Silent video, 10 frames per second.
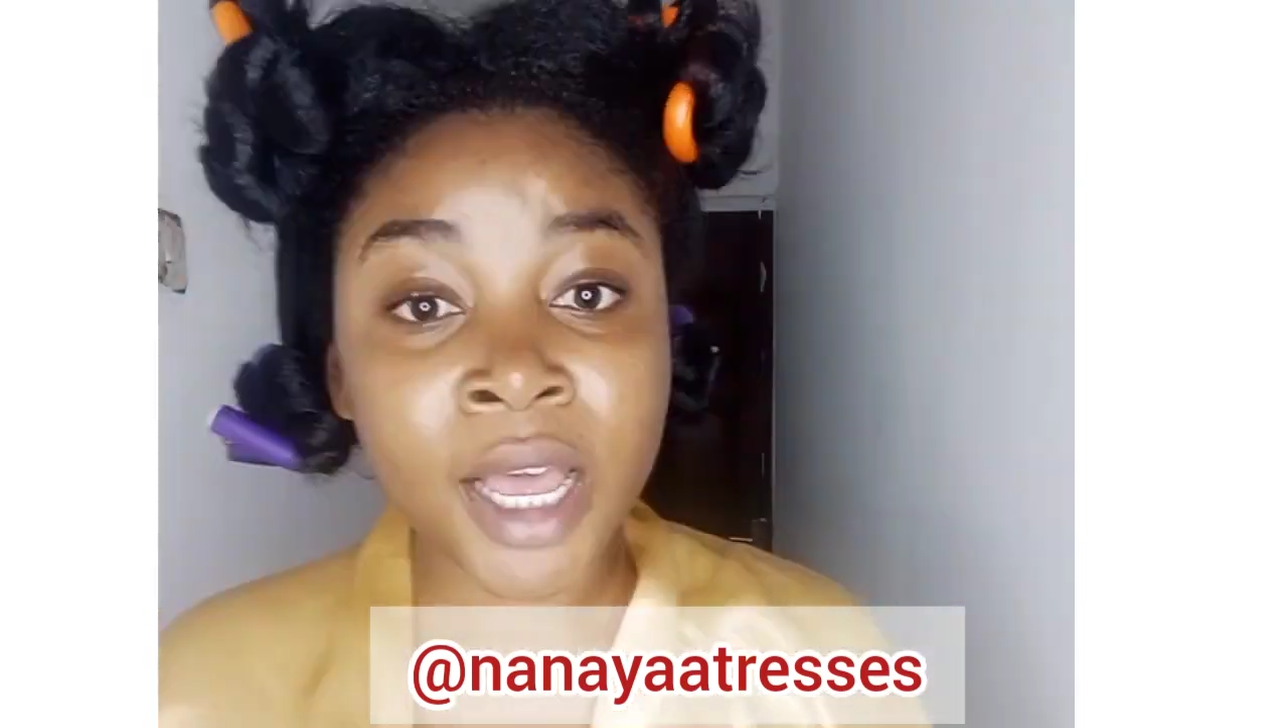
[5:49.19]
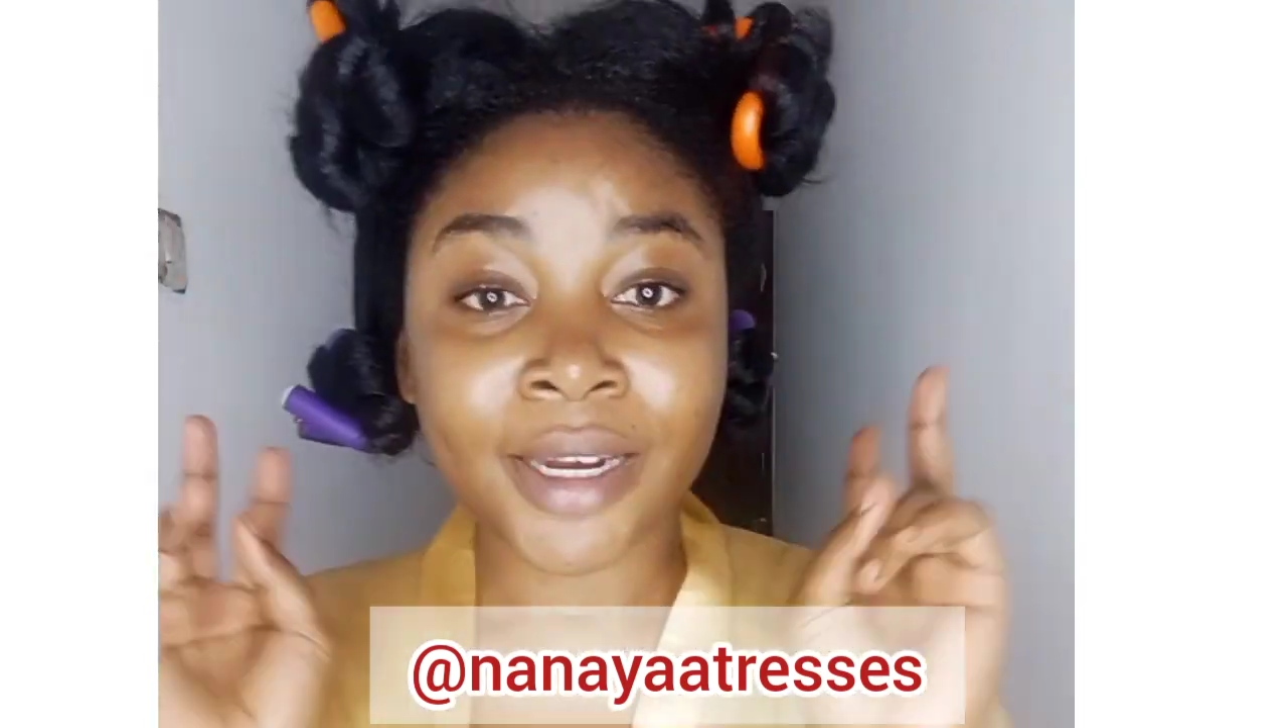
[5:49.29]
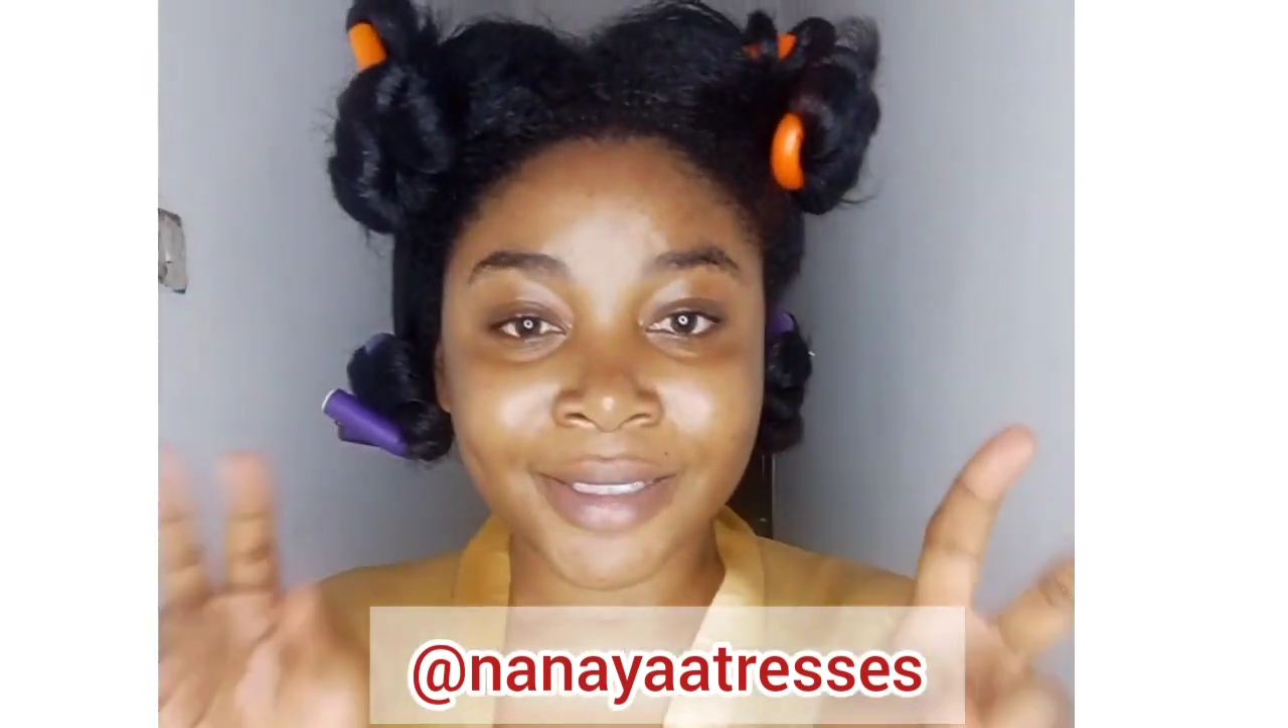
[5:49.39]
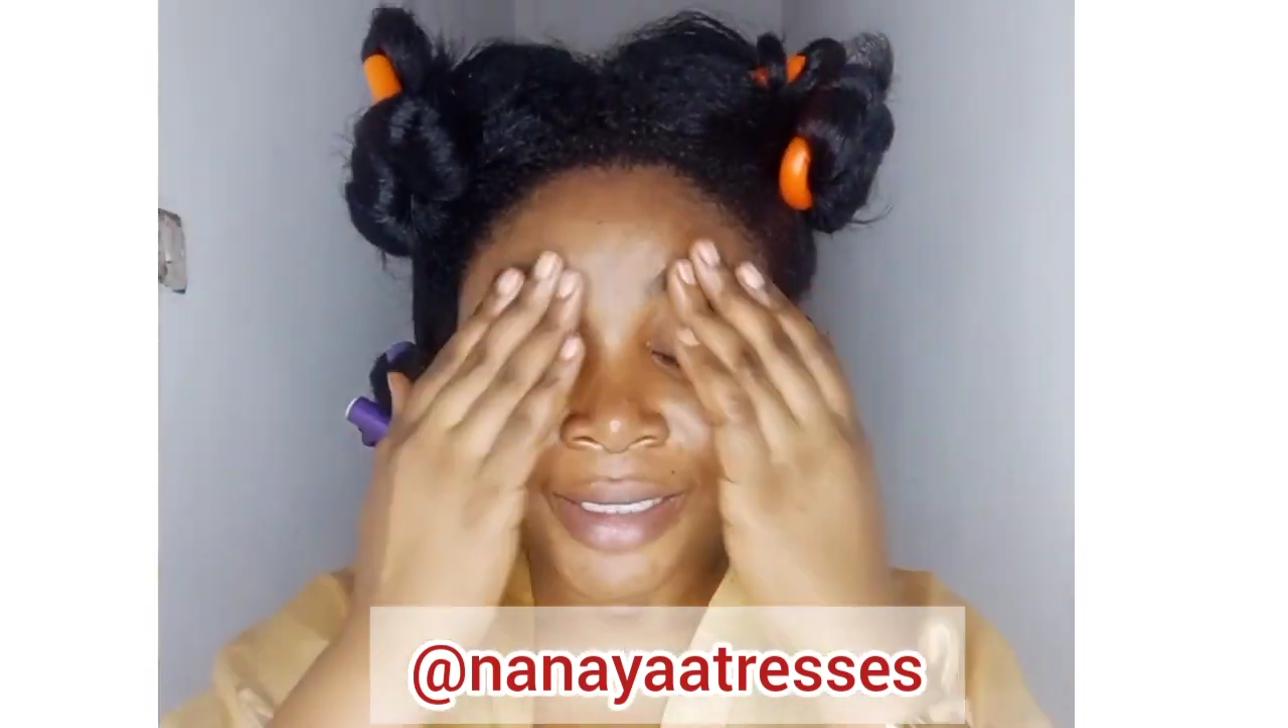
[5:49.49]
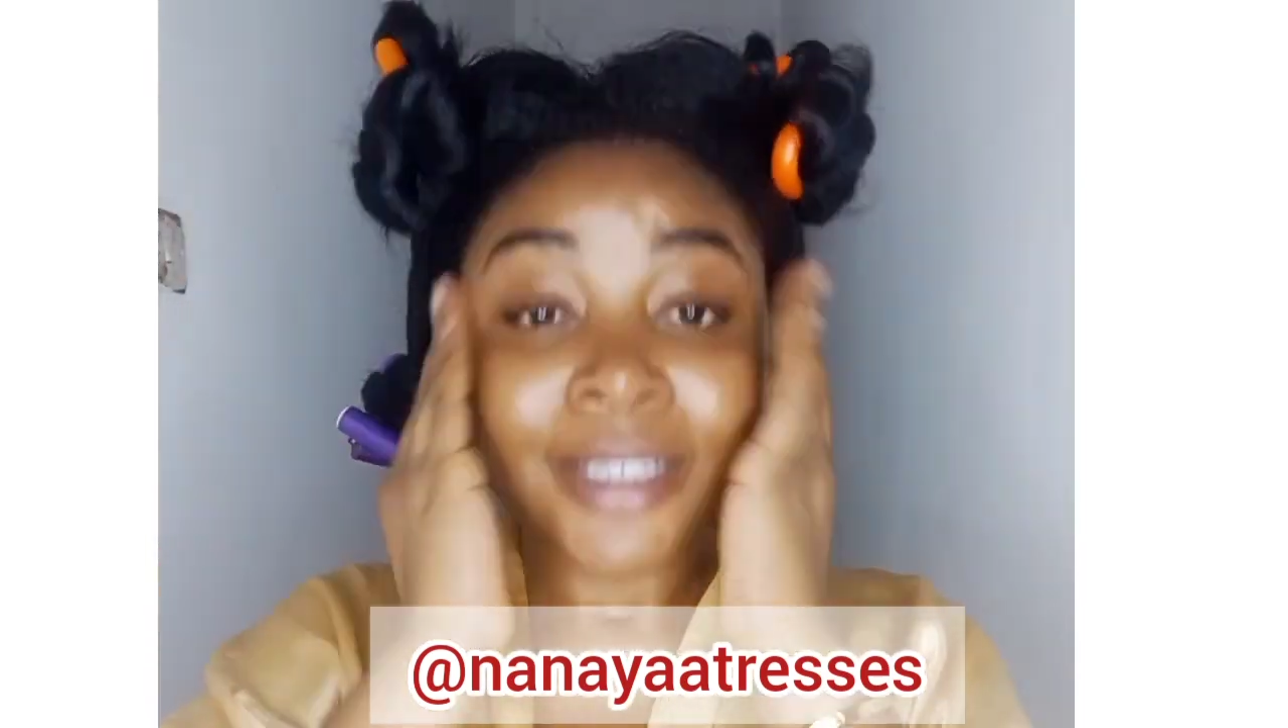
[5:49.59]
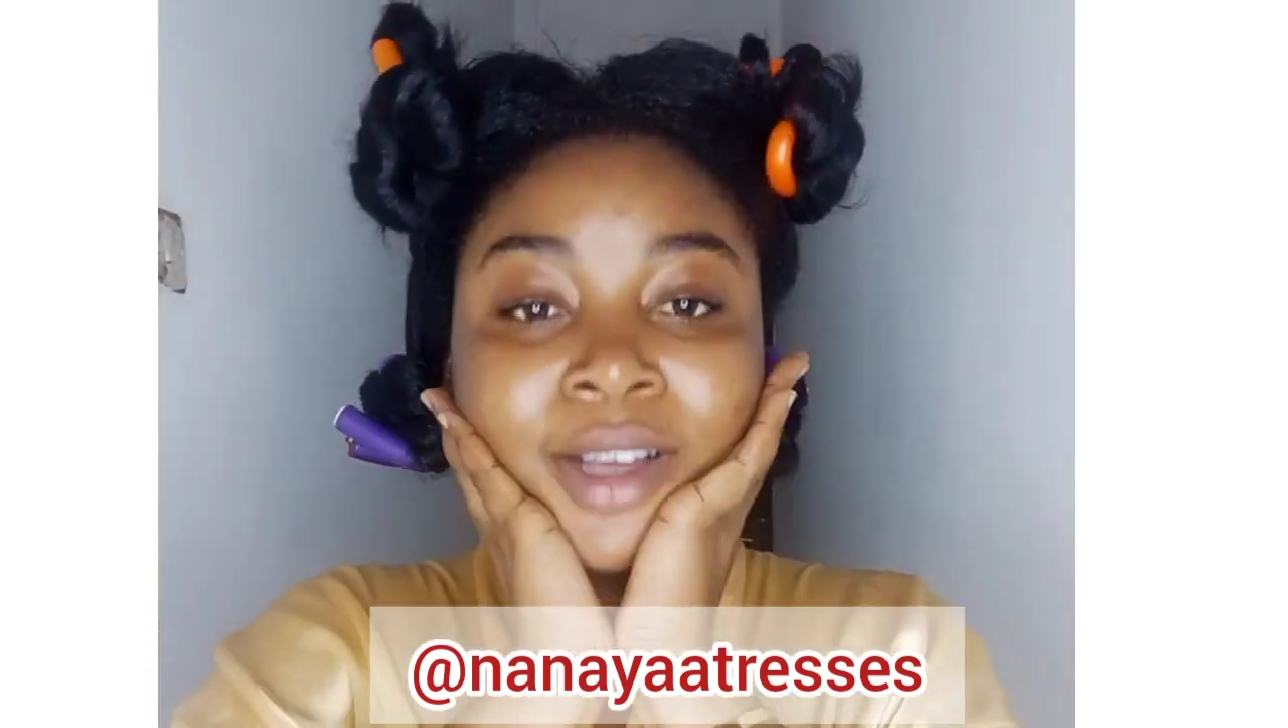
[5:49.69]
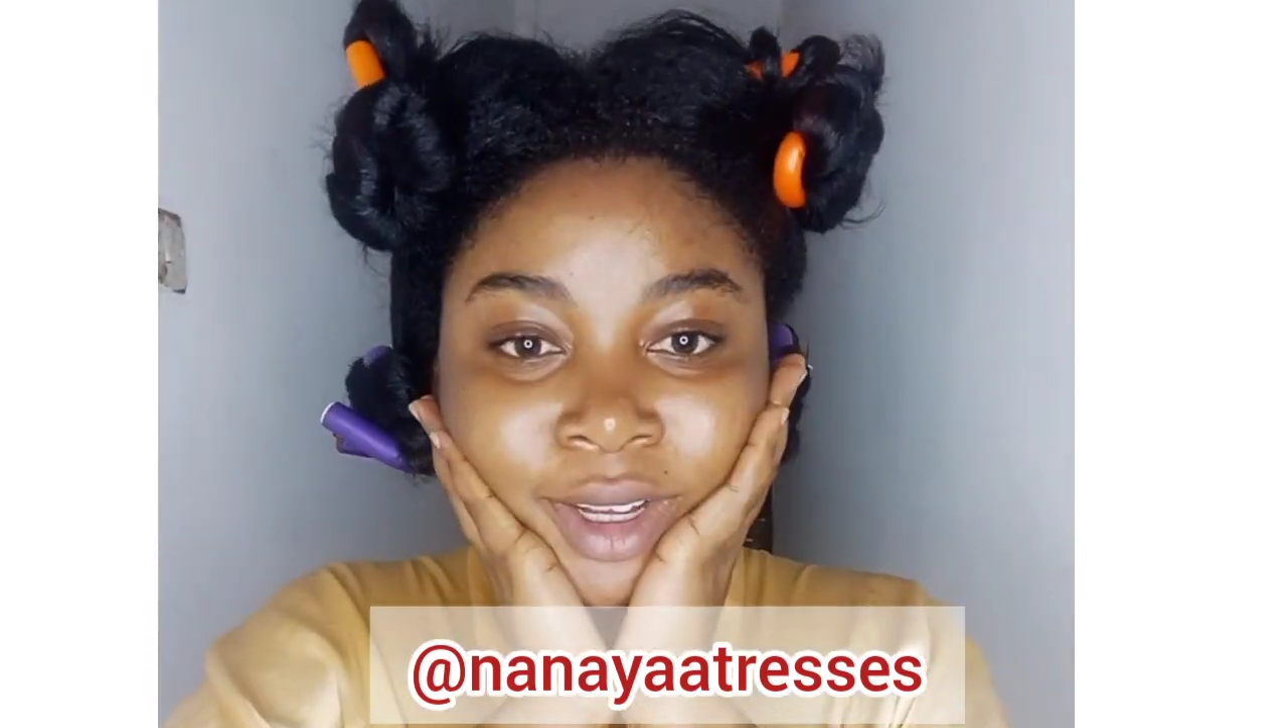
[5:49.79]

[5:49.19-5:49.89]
and the next